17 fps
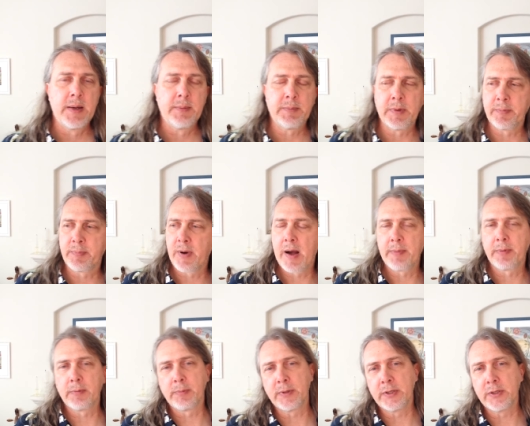but
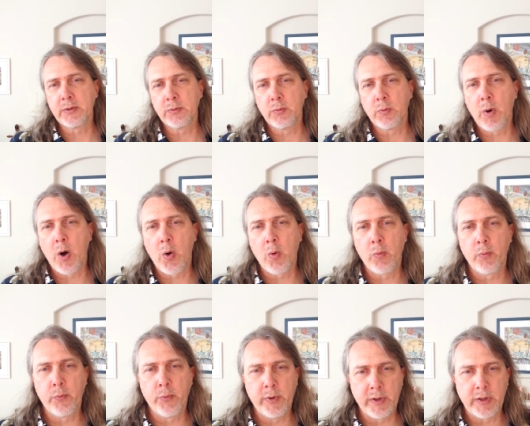probably you won't
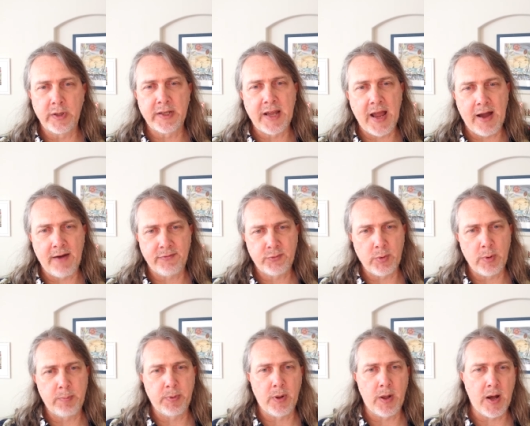really have to
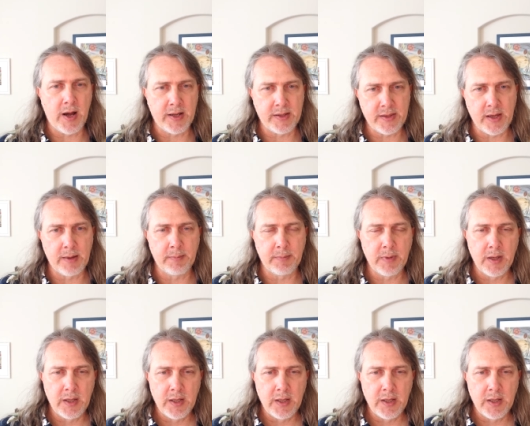apply them.